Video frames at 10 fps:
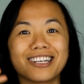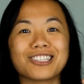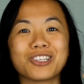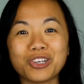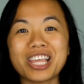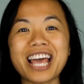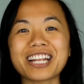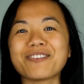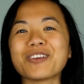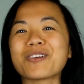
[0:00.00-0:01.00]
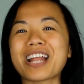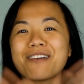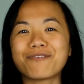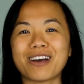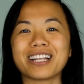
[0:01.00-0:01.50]
do that if you want to
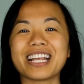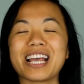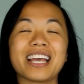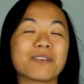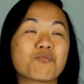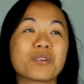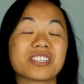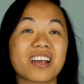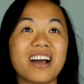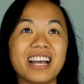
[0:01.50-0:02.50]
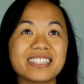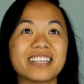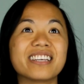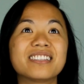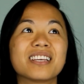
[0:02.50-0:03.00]
have fun, which I
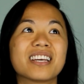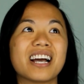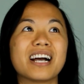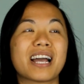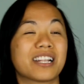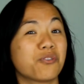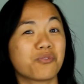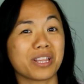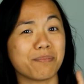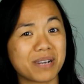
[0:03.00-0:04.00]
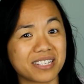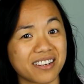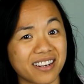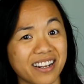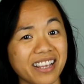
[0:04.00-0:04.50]
did. I didn't really budget
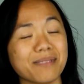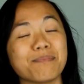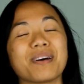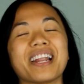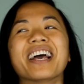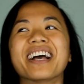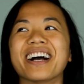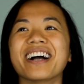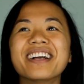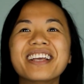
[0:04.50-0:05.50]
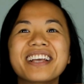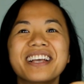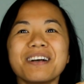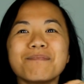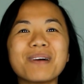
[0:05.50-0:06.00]
it in, but
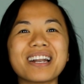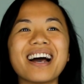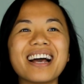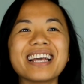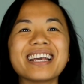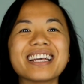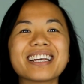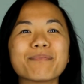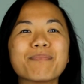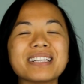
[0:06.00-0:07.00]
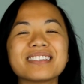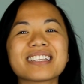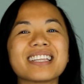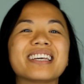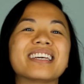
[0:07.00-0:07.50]
but I
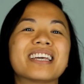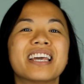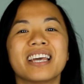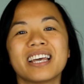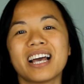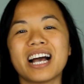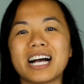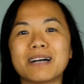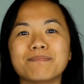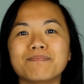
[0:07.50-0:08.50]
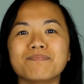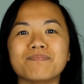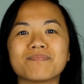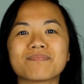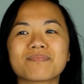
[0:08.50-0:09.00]
basically
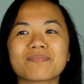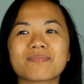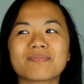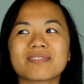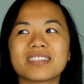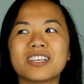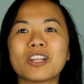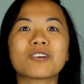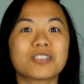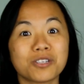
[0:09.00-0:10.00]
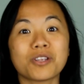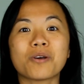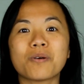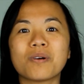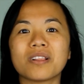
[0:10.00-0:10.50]
got to
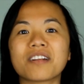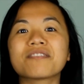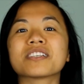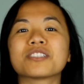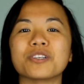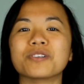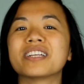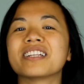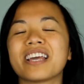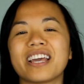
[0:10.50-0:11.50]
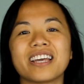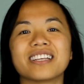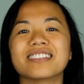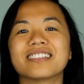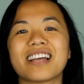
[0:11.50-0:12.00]
know a lot of the students,
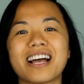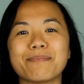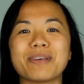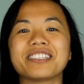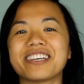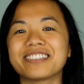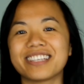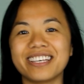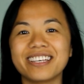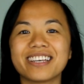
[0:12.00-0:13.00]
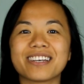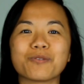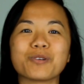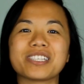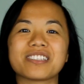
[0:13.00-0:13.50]
and I met Jesse,
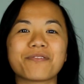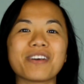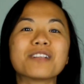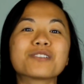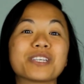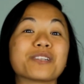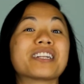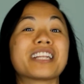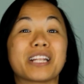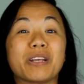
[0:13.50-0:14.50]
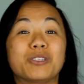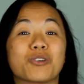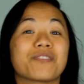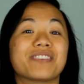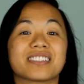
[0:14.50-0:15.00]
which is a fellow student, and he
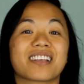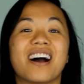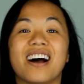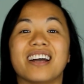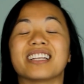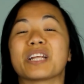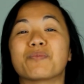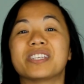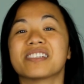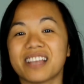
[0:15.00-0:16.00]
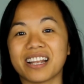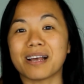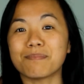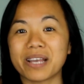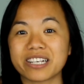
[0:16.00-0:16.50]
drove his car, and then we just ended
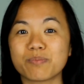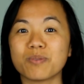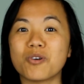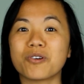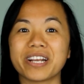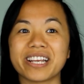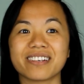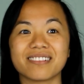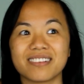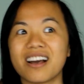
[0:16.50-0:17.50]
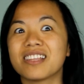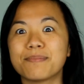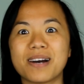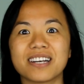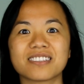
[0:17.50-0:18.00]
up exploring other
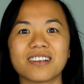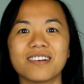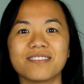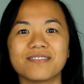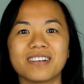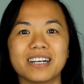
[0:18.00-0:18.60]
parts of